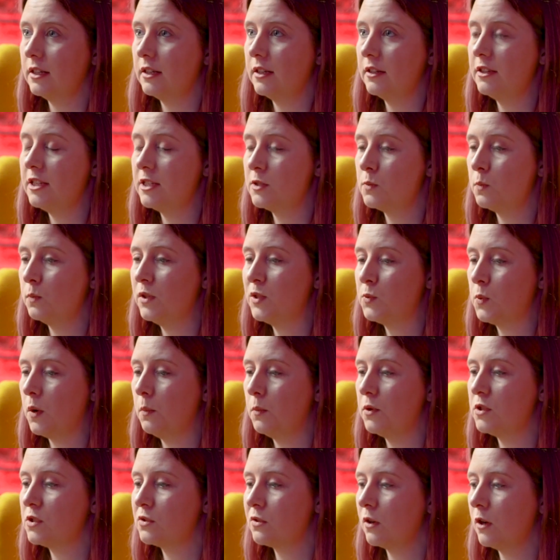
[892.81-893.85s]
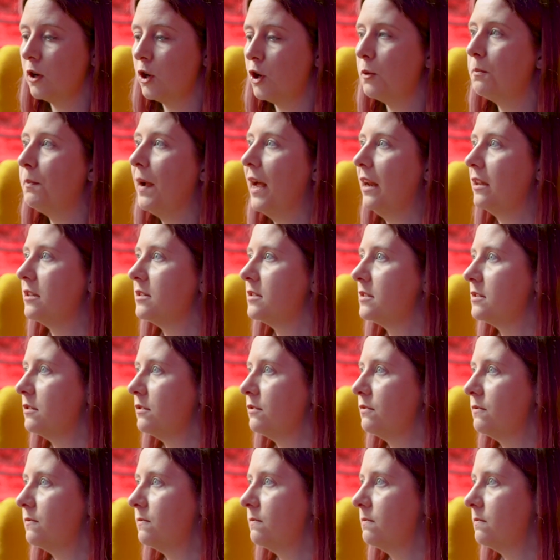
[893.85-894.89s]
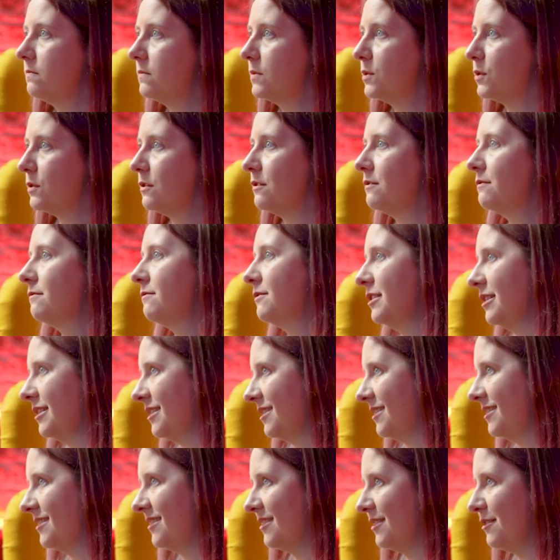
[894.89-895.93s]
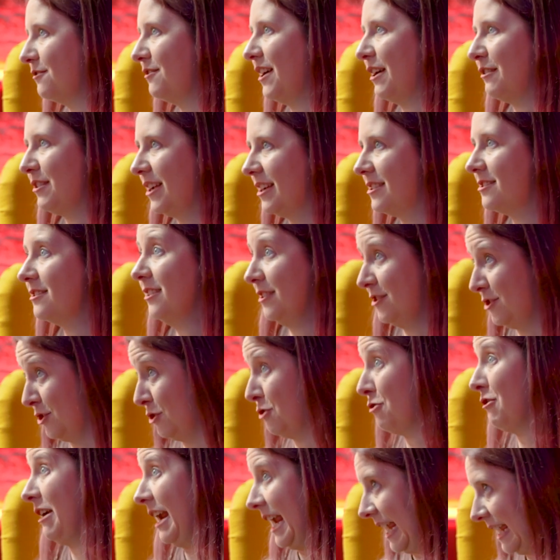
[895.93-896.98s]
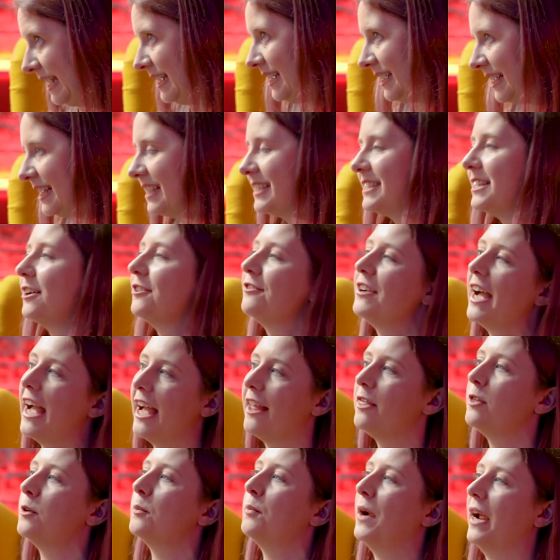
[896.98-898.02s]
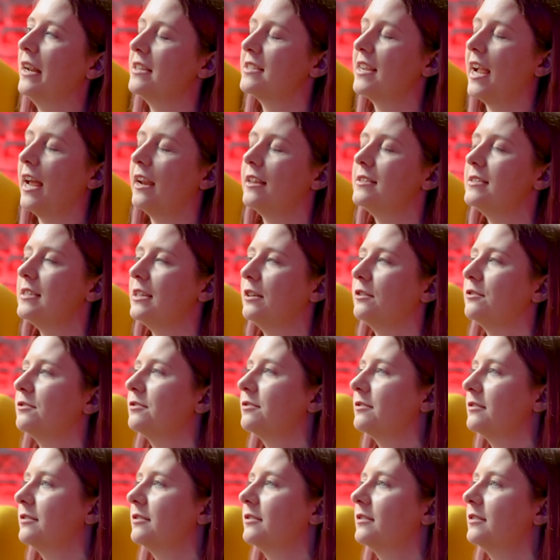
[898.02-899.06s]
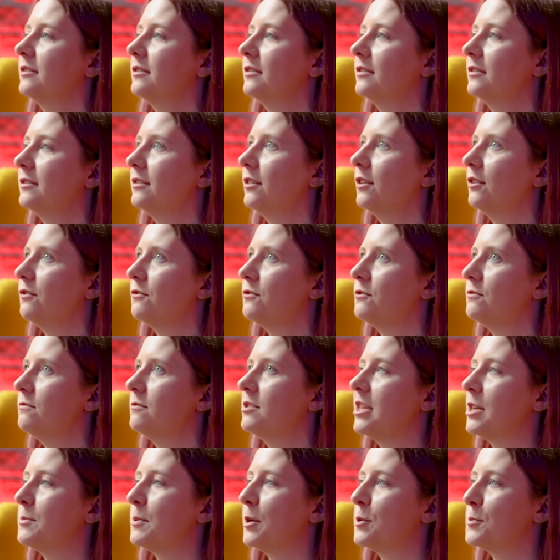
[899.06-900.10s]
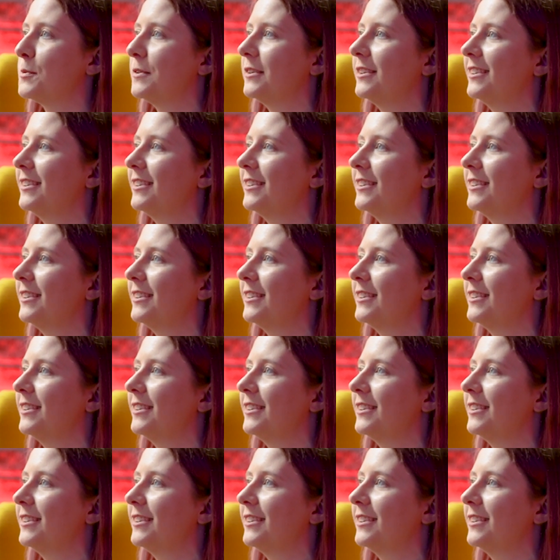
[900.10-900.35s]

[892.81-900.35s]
this one was a good balance of sort of the foundation, the degree itself, and the practicality of stage management.